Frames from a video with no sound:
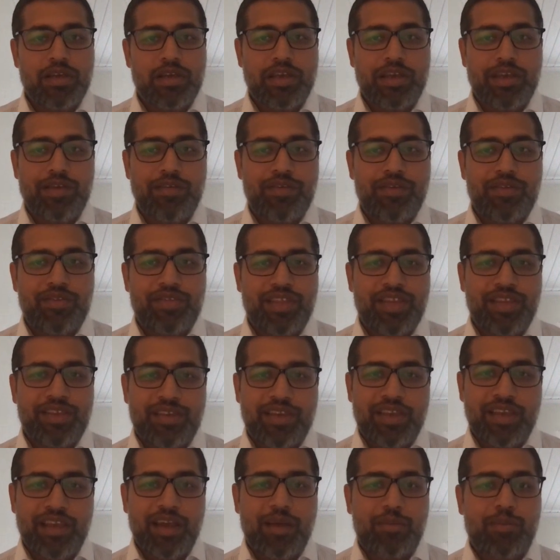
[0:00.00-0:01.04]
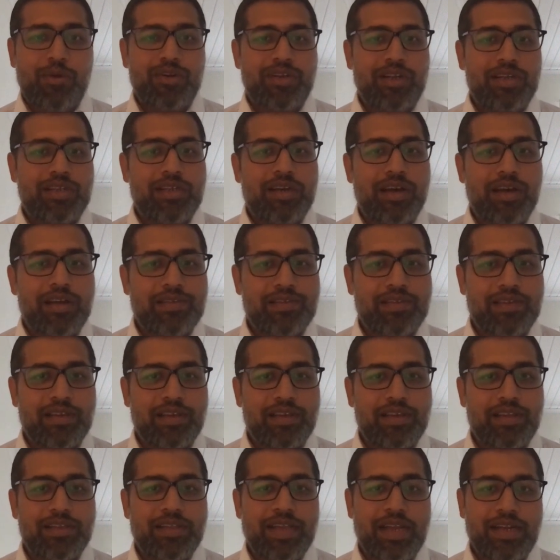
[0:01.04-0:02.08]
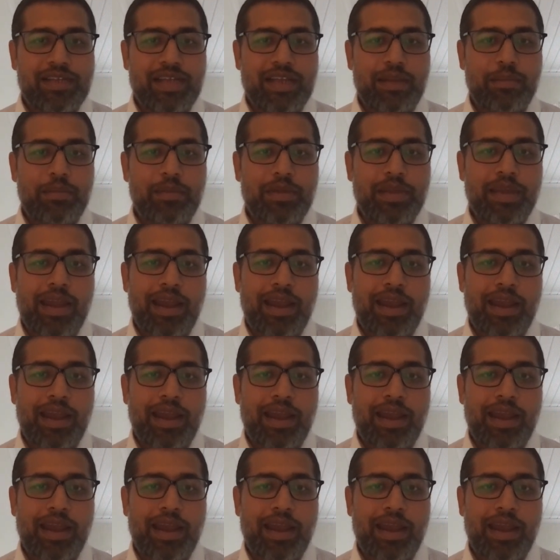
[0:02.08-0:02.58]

If you're thinking about a task that can be